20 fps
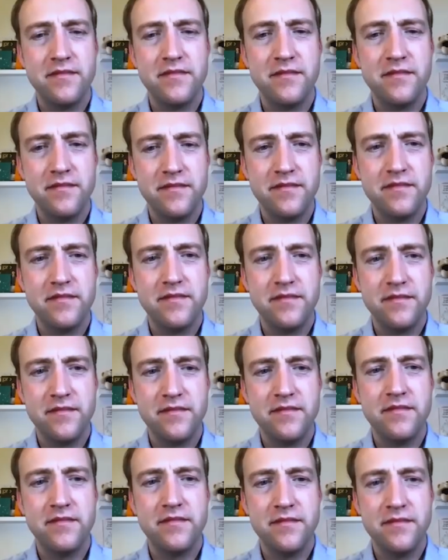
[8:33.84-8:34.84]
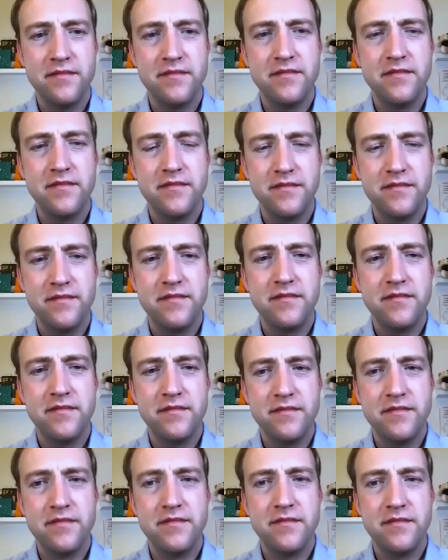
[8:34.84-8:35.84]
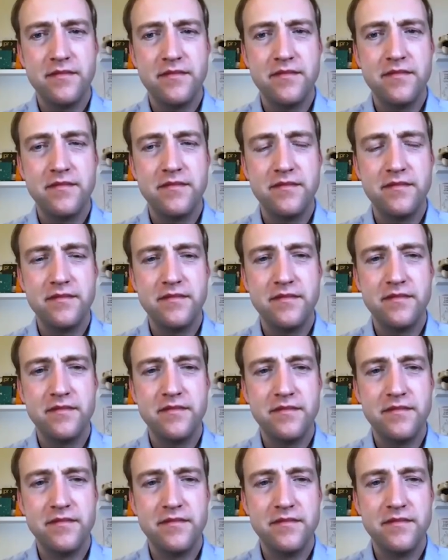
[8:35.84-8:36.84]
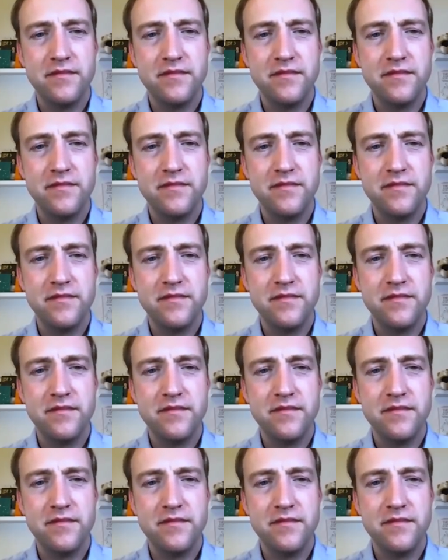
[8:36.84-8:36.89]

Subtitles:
This person isn't speaking.